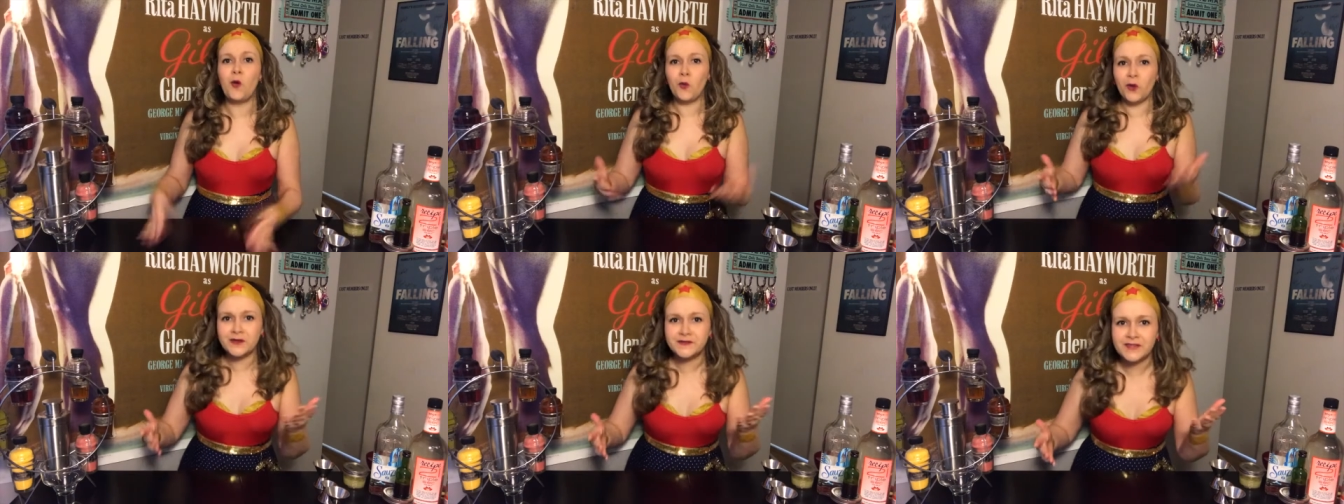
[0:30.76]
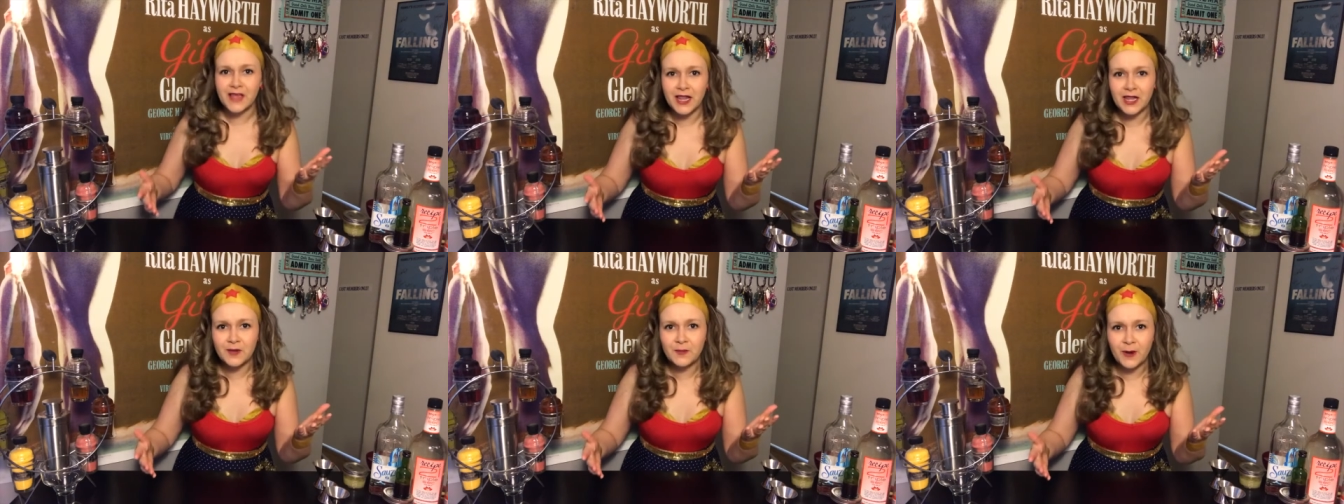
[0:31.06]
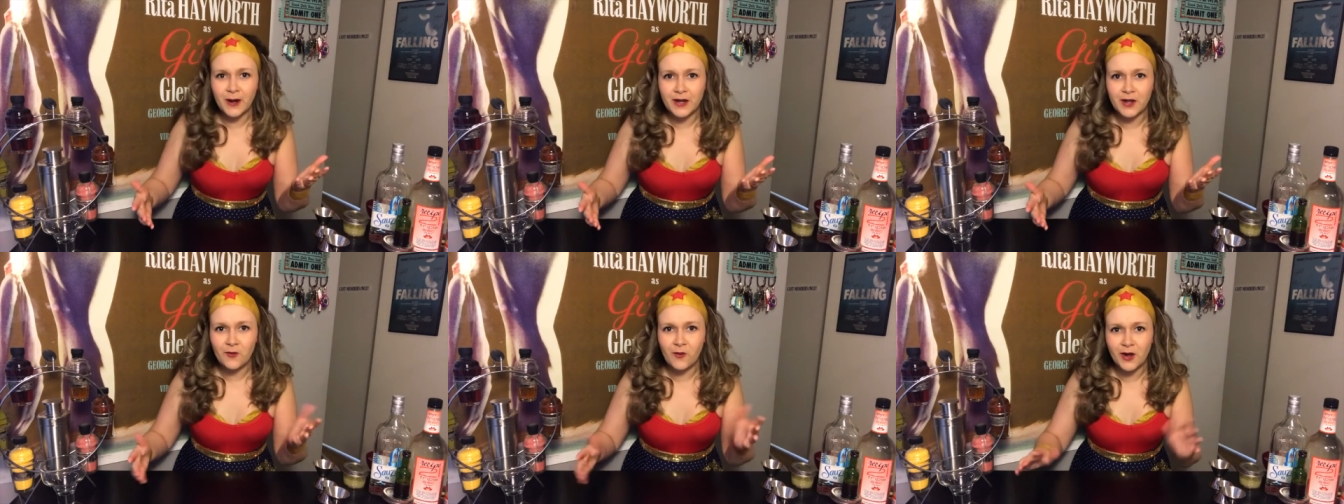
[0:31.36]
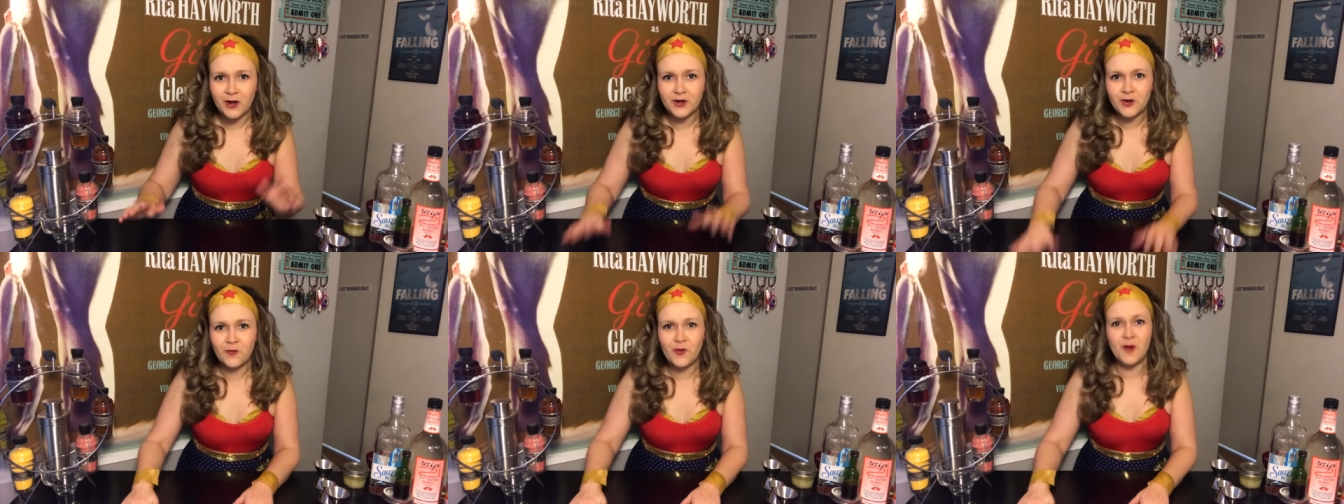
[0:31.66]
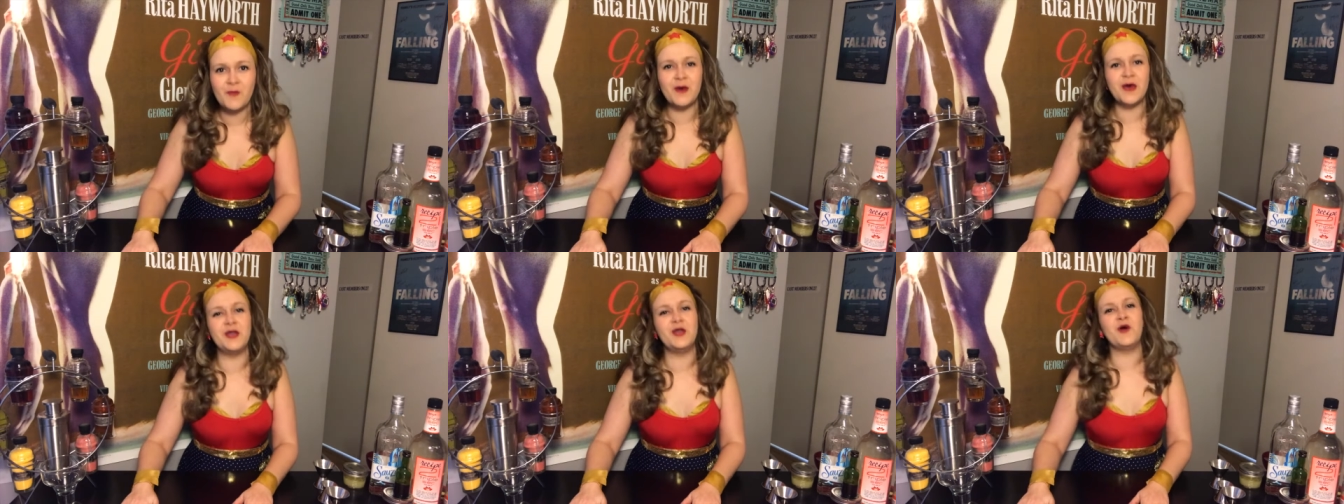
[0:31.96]
We're celebrating Wonder
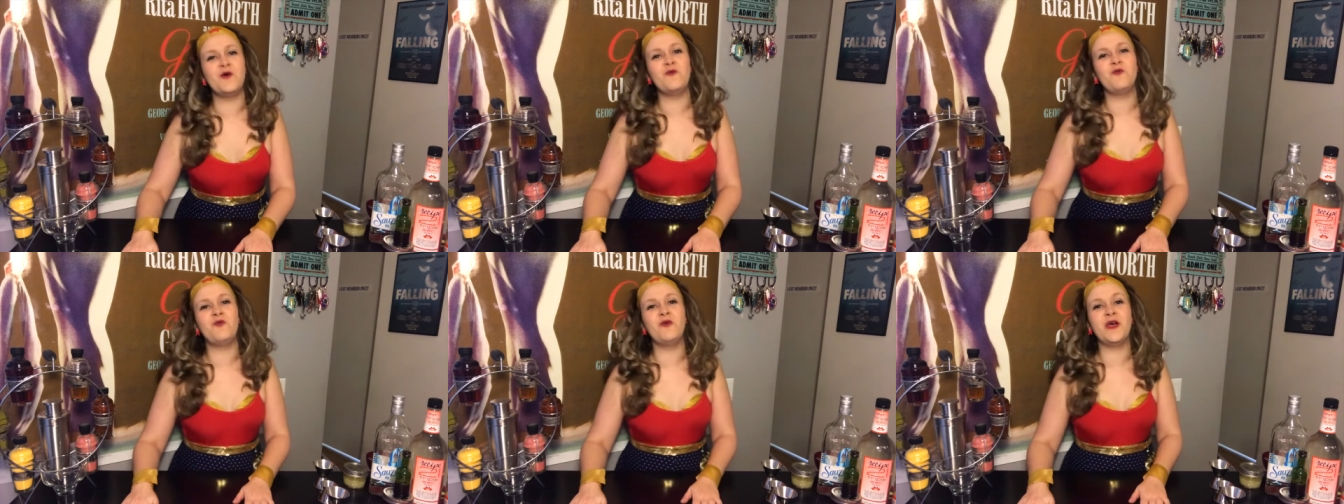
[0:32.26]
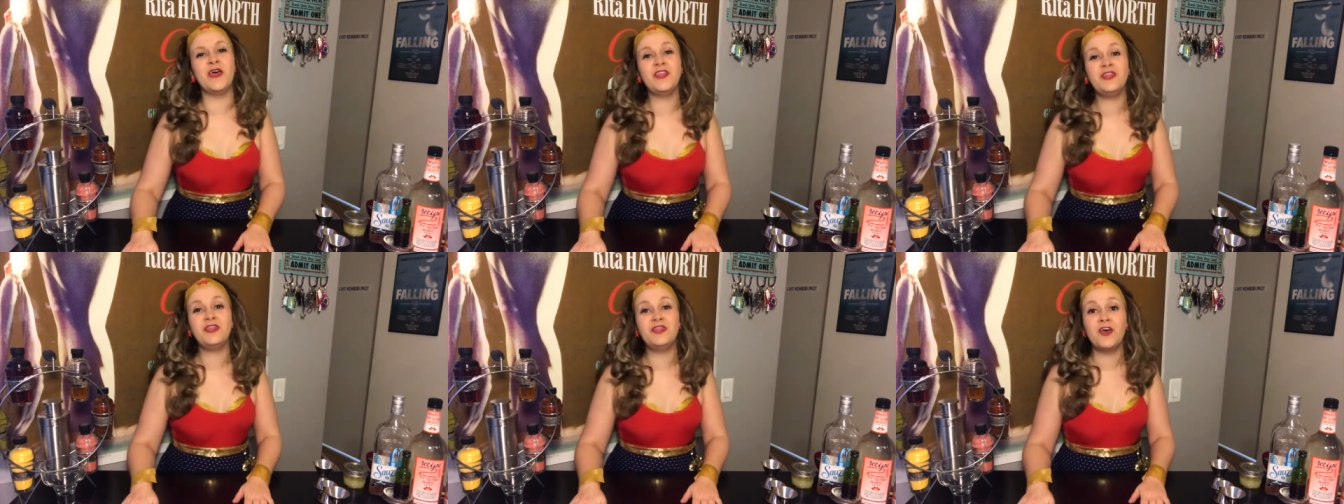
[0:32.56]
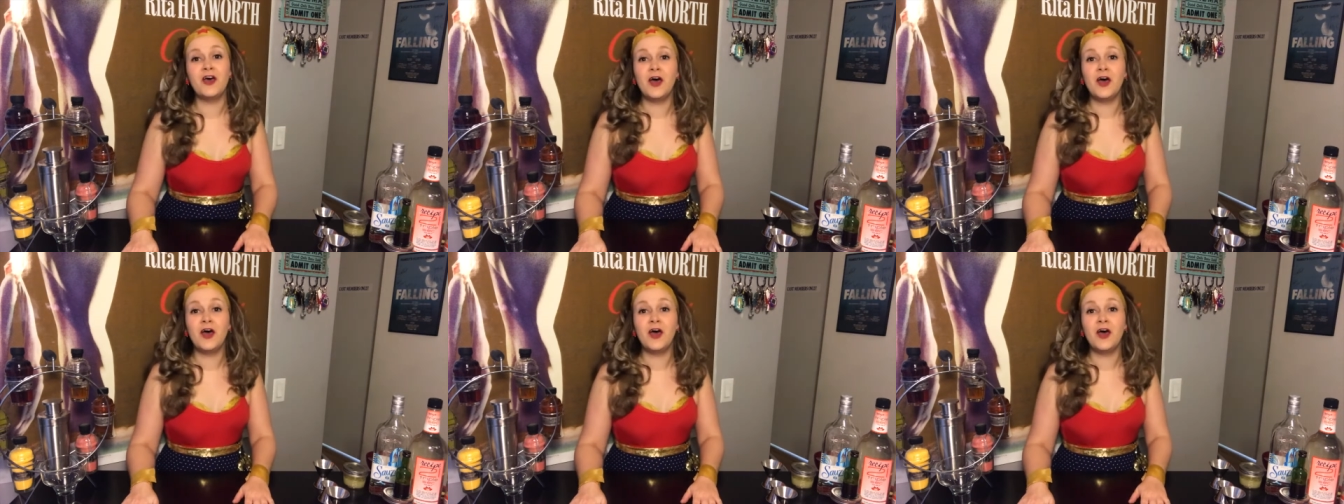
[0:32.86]
Woman with